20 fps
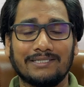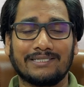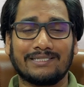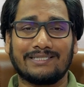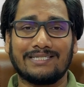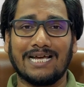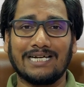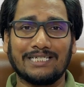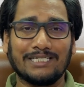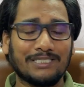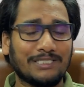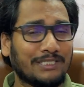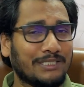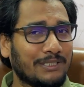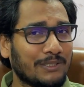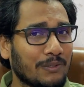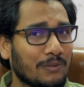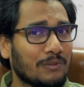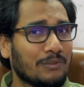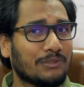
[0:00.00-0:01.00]
that is
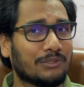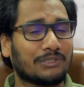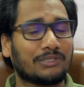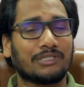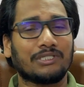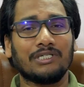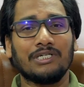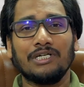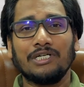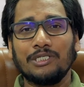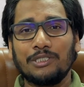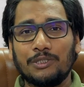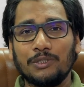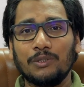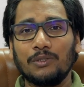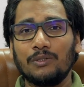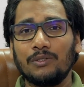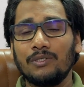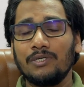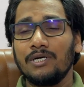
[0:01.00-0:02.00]
used
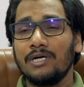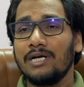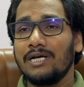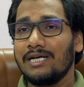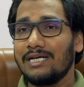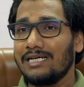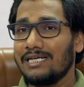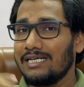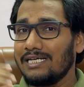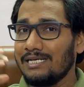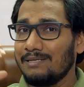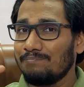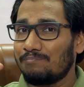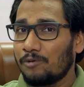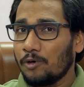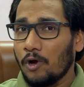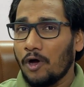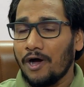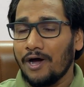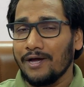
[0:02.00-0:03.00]
to
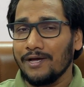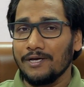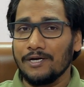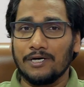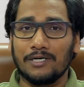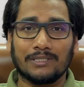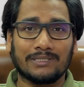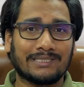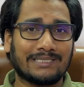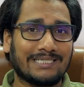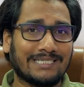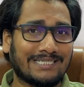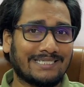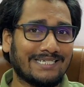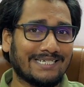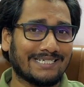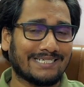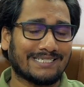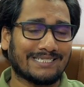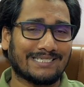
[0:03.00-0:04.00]
employ or
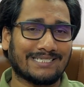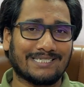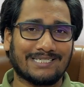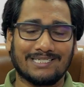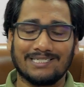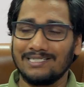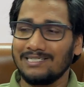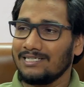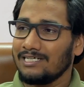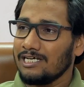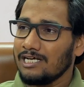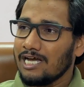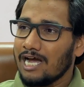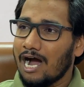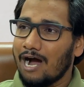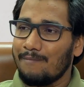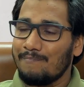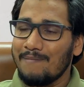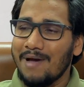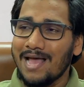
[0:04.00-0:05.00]
suggest
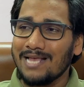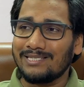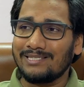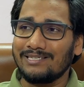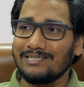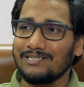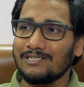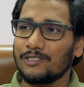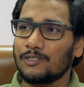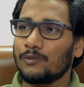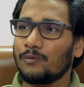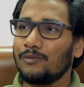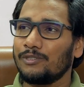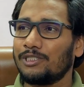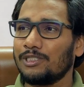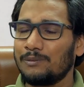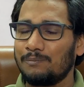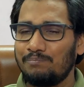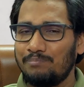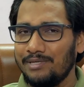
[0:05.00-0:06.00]
a message which
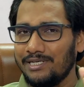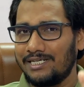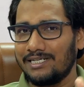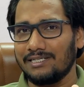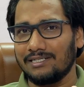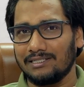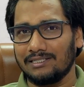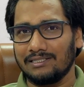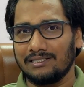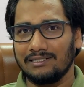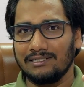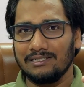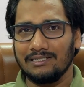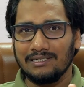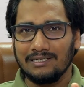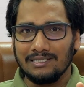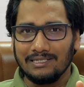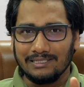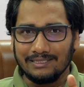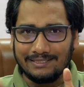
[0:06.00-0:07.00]
is bigger
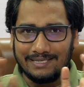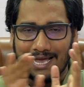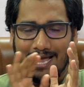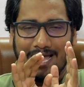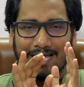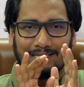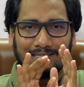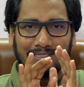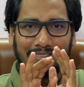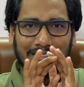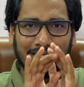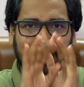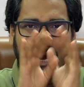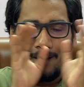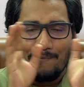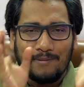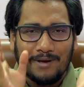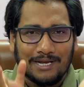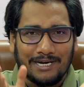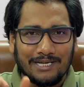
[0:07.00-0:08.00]
than the
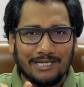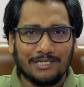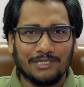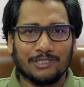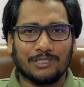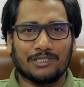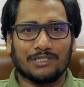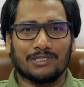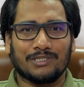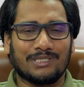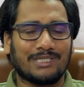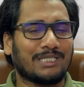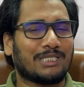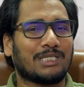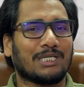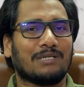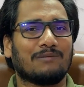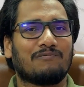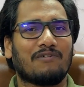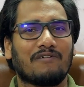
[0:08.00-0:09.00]
apparent
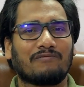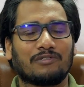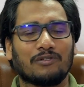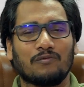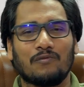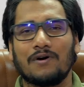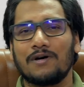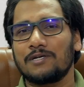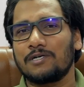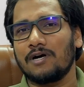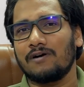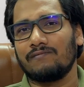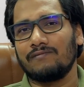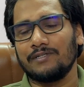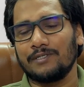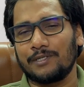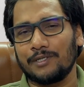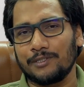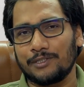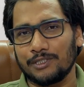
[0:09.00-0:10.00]
setup of the work of
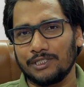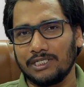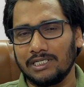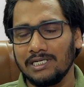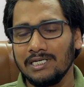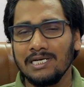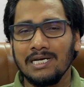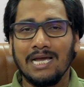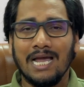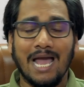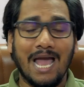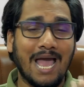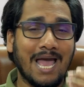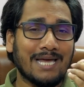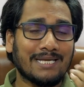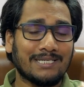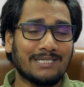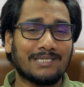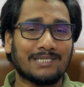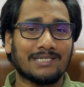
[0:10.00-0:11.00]
literature,
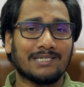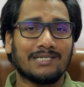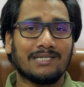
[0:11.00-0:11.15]
and